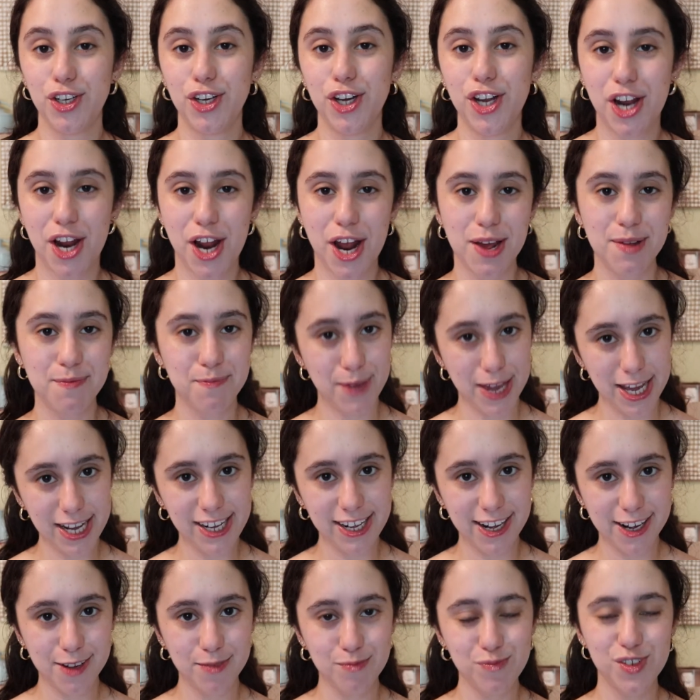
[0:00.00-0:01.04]
good at
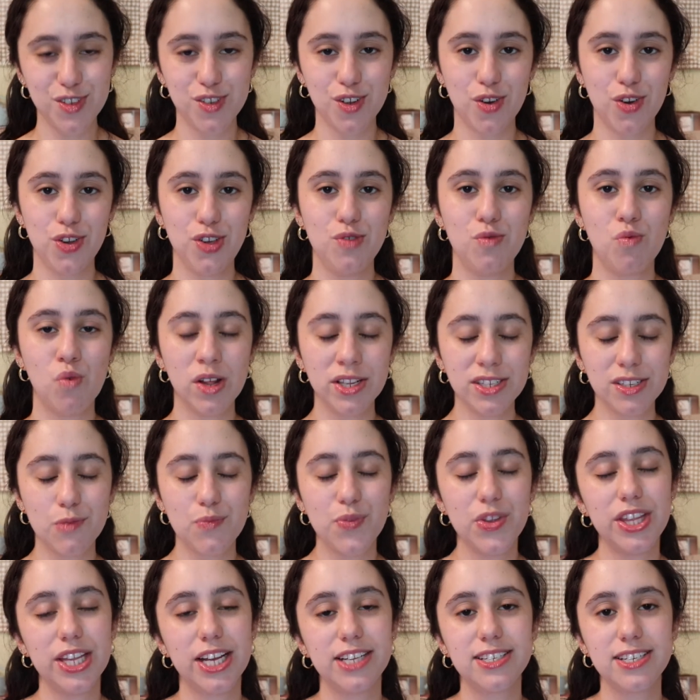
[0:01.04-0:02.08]
makeup so you want
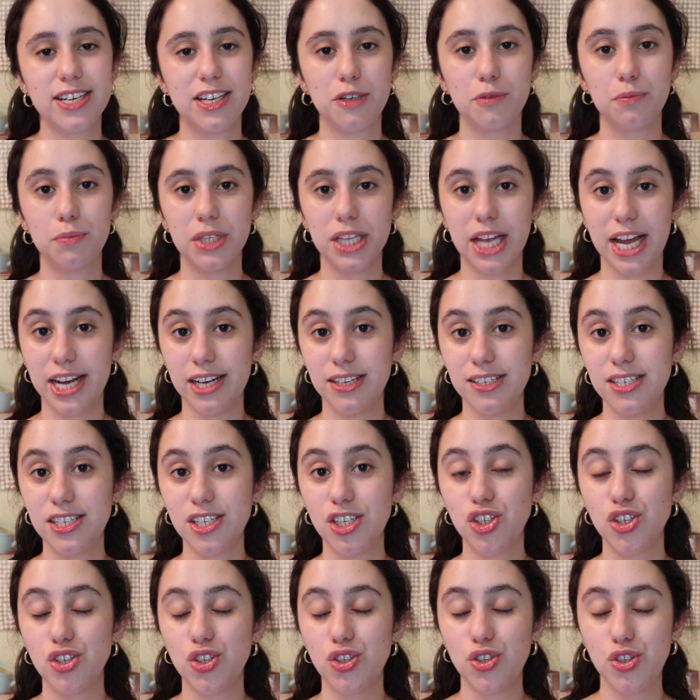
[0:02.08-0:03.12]
something that's gonna blend
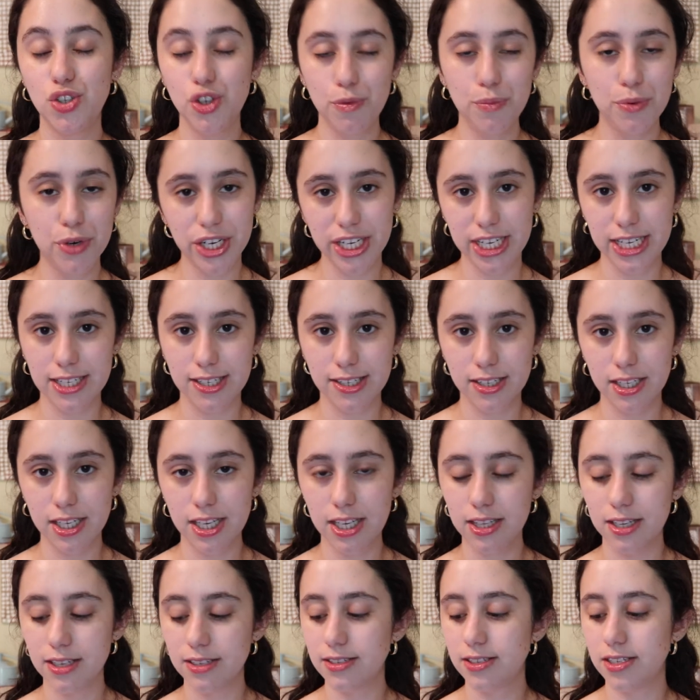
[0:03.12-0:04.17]
super easily.
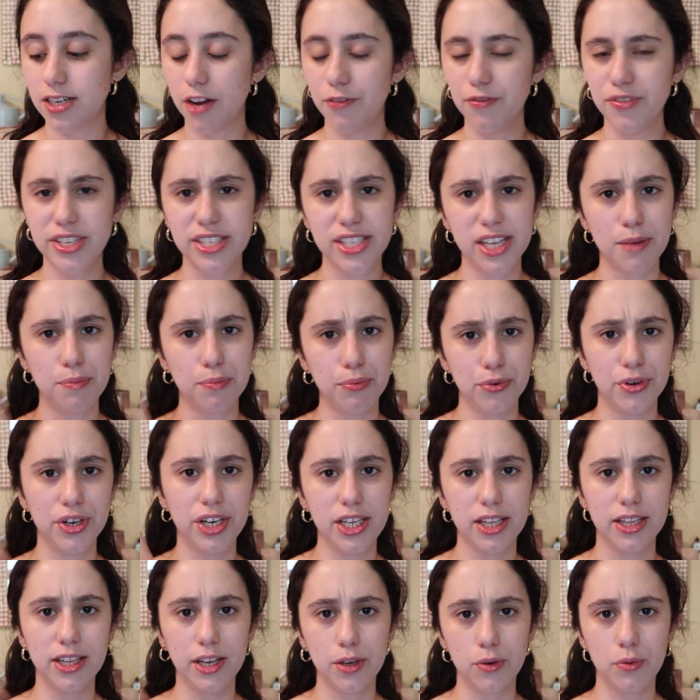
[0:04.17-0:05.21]
This stuff is like
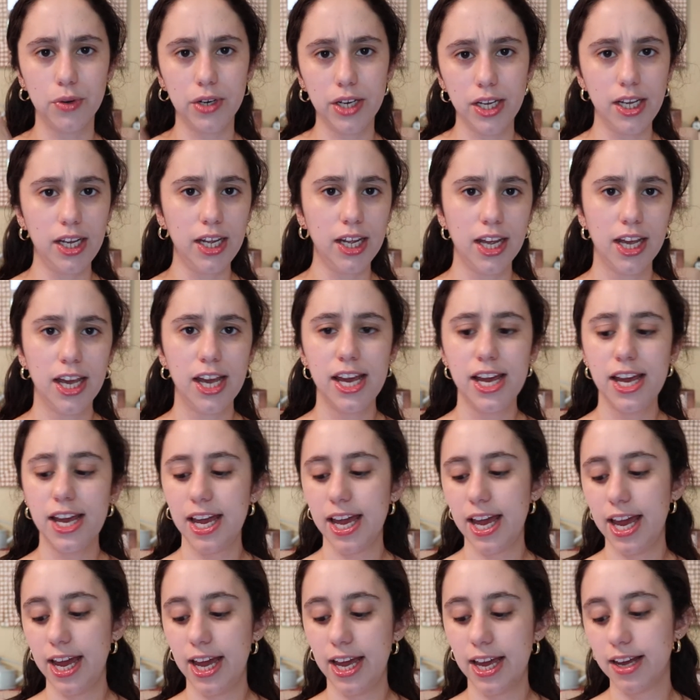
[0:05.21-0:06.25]
pretty liquidy
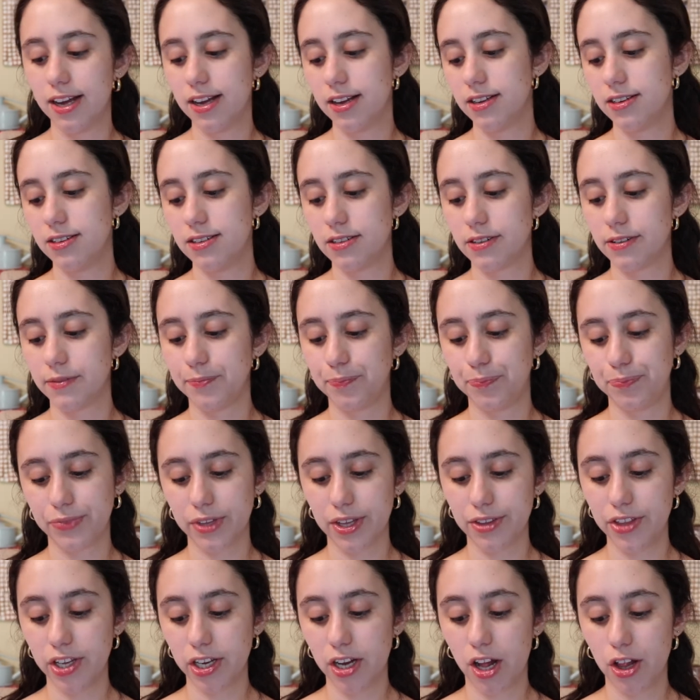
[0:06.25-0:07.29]
and
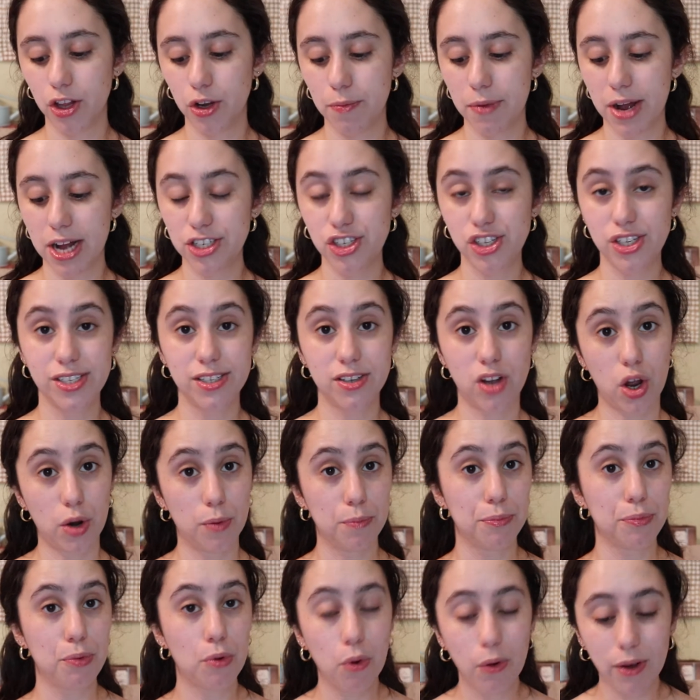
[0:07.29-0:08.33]
the color match is on
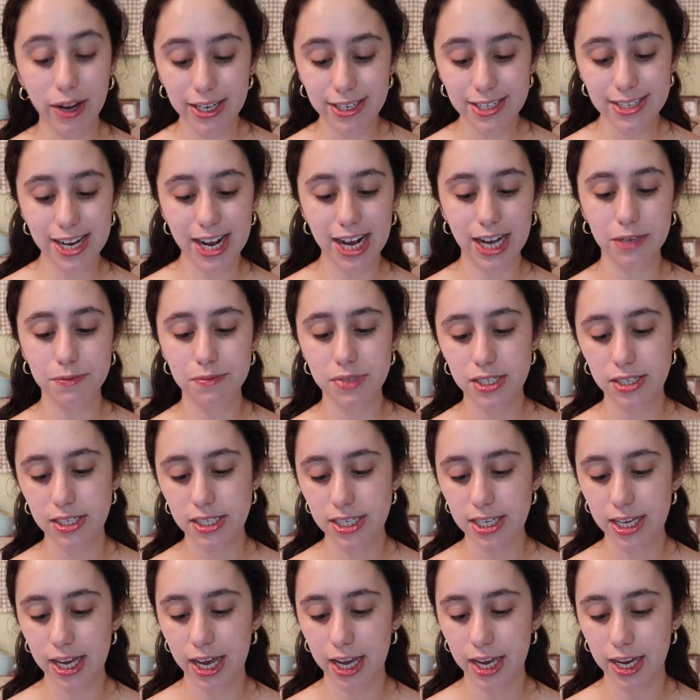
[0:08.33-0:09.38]
point. I'm
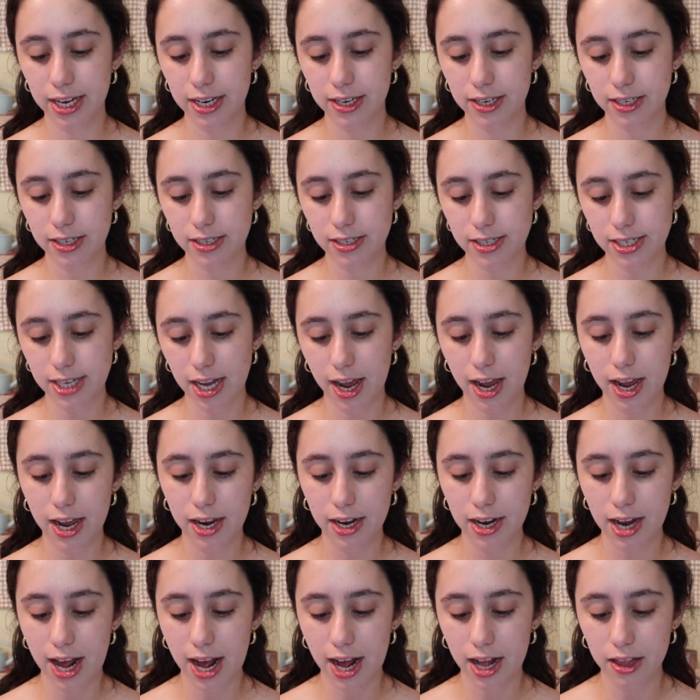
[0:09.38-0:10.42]

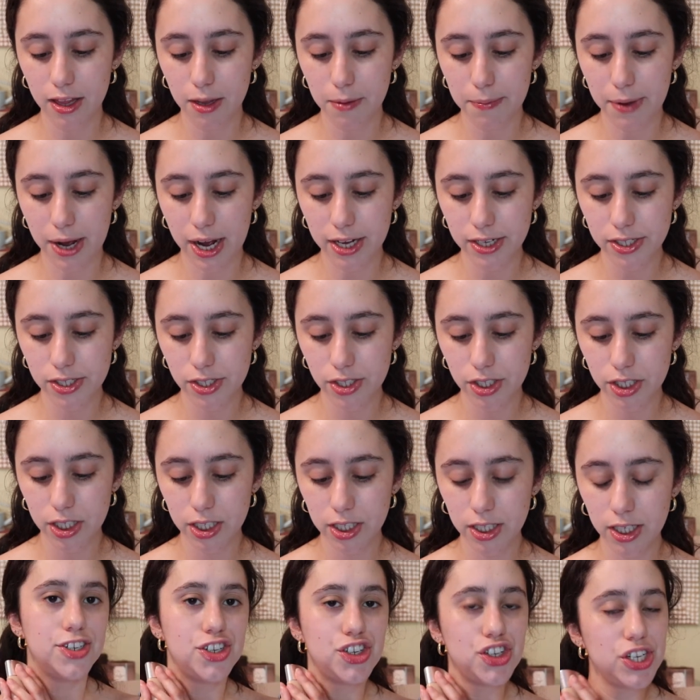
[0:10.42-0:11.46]
CN10
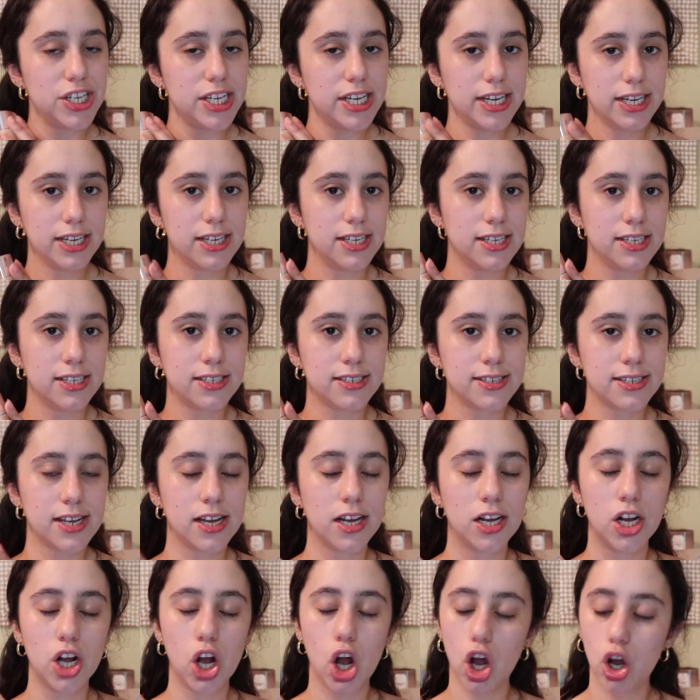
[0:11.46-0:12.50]
Alabaster. She is
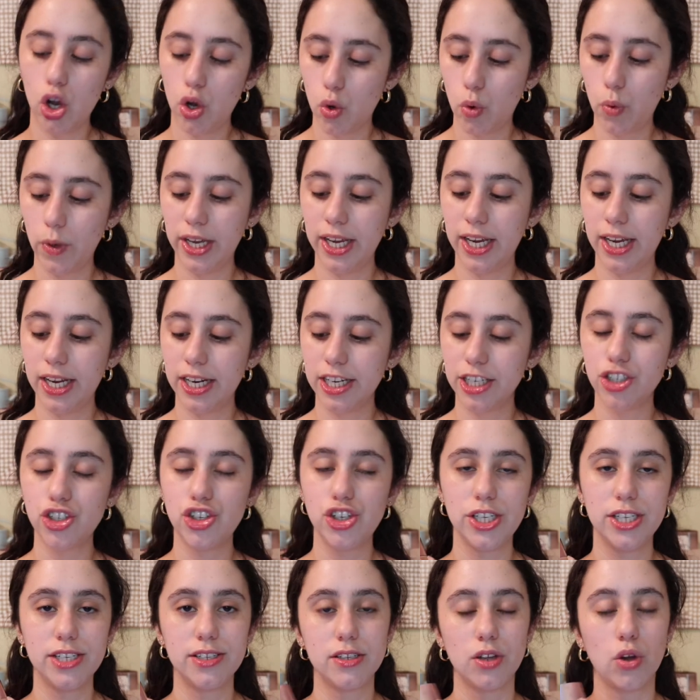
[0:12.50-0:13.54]
a queen.
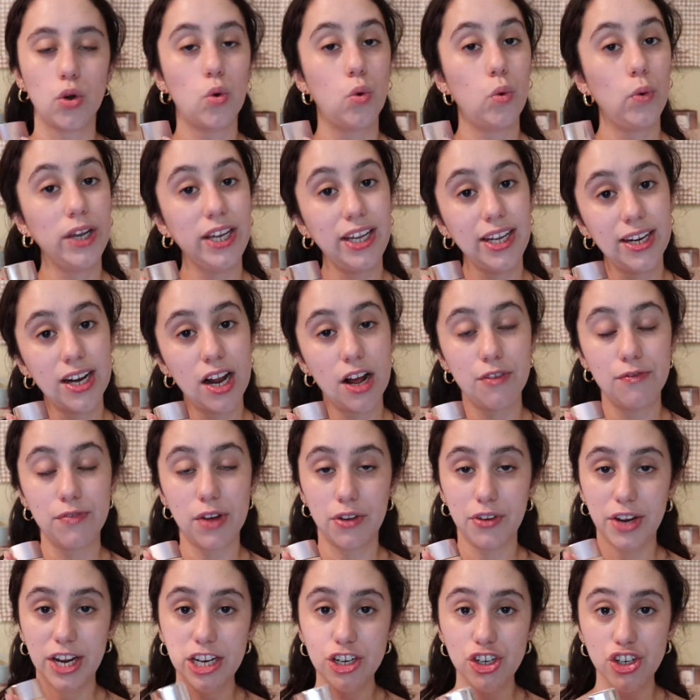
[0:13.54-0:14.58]
She is the queen of
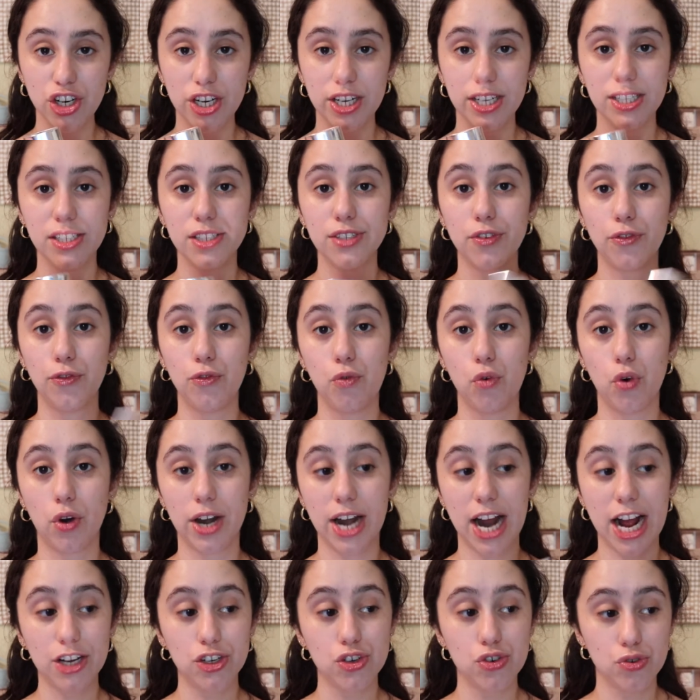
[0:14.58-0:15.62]
foundations for
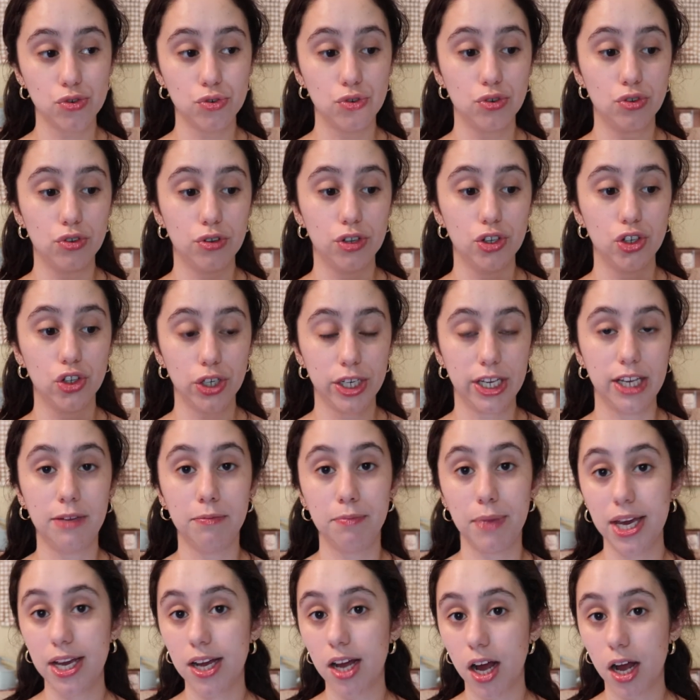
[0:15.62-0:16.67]
natural looking
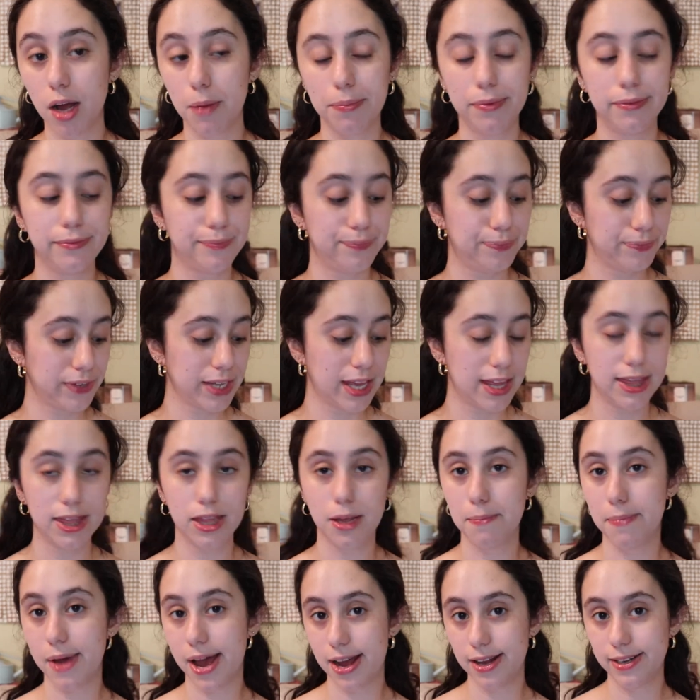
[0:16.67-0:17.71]
makeup
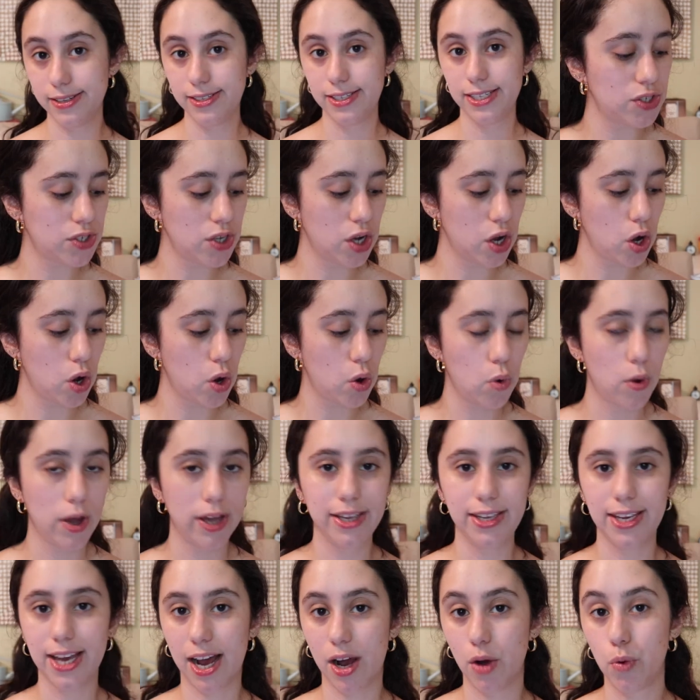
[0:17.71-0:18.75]
the best. So
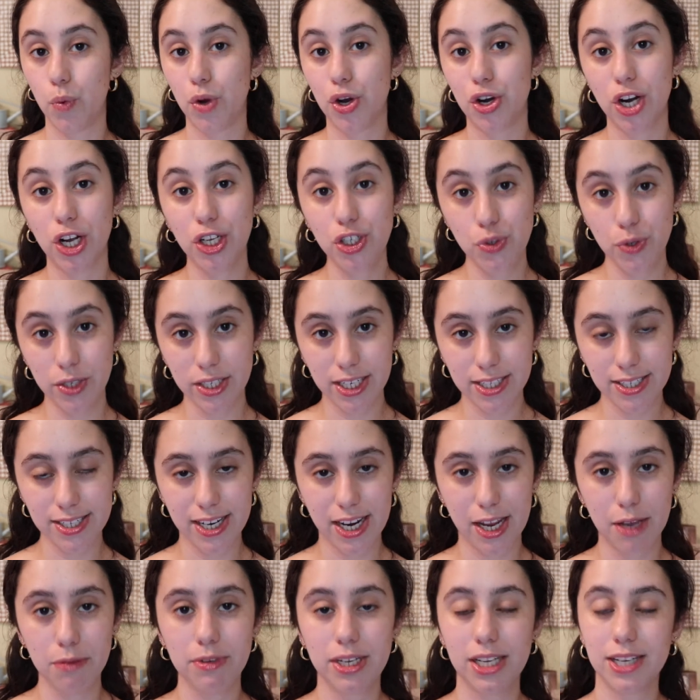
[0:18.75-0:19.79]
yeah, we are not doing that
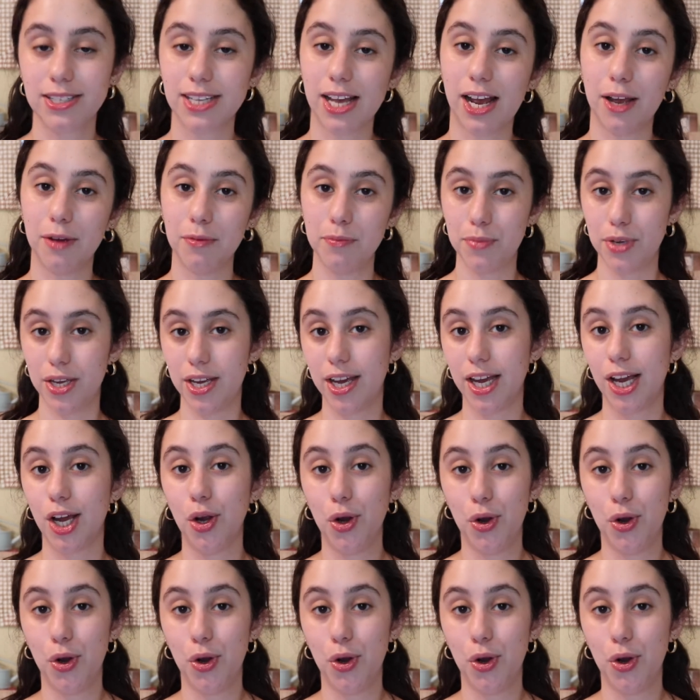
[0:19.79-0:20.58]
today because I'm being